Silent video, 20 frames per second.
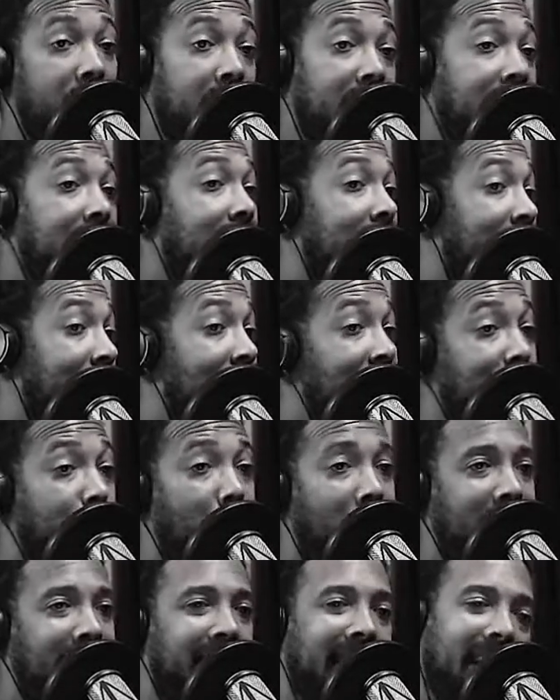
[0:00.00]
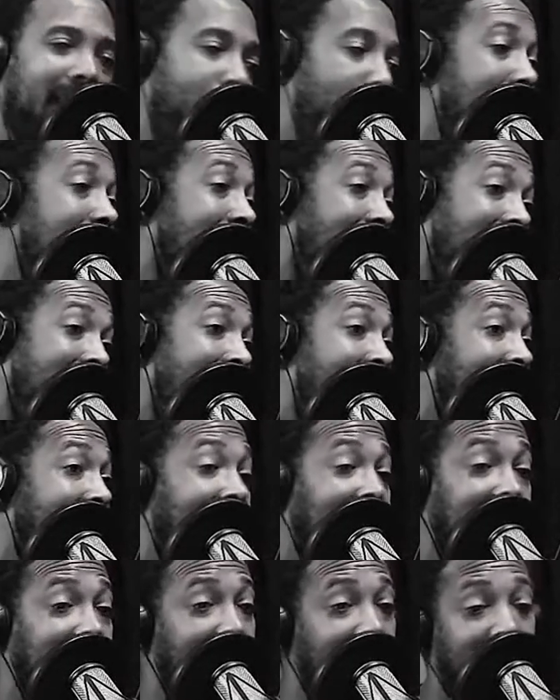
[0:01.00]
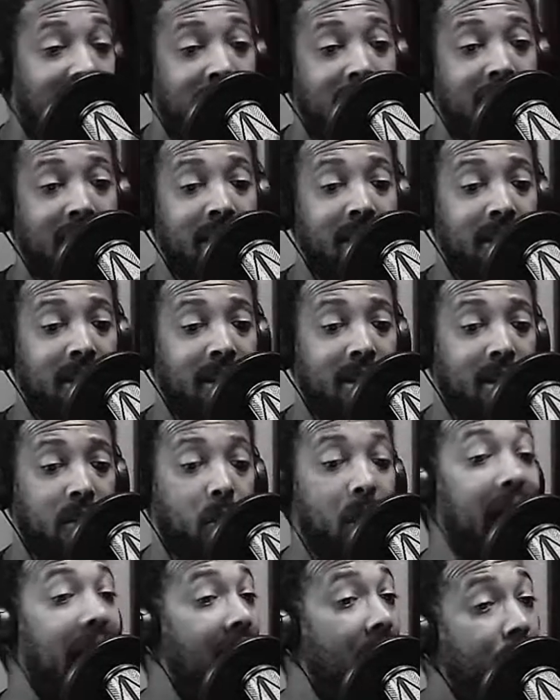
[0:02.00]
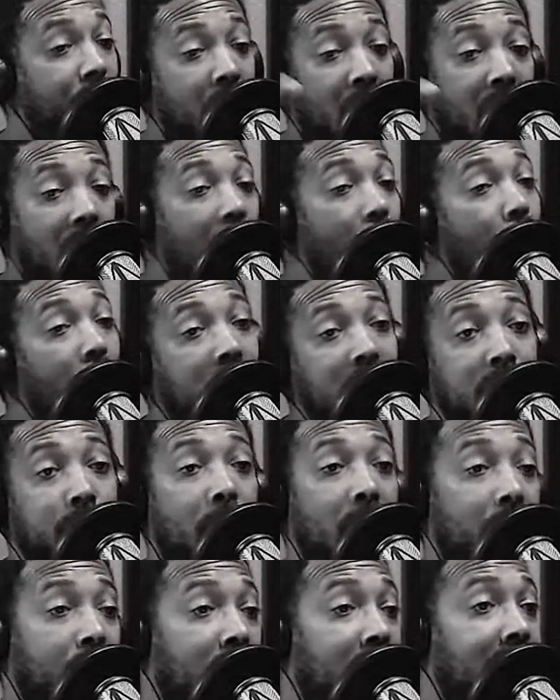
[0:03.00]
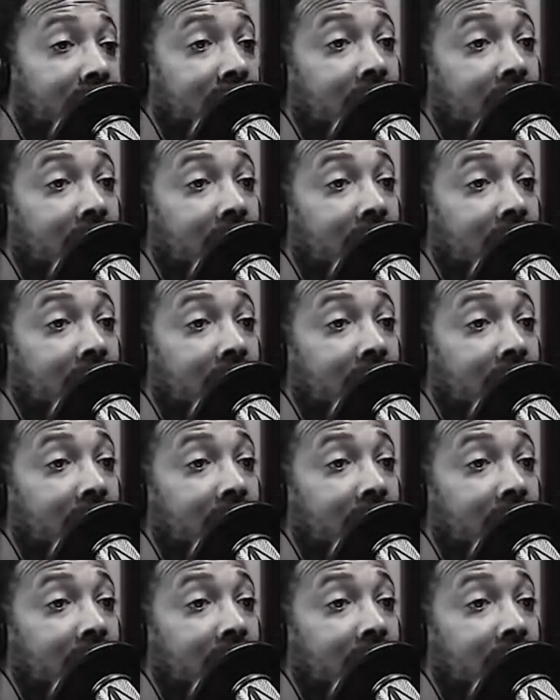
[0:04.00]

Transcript: killing us, my nigga, and we can't have that shit. We gotta fuck up one of these motherfuckers.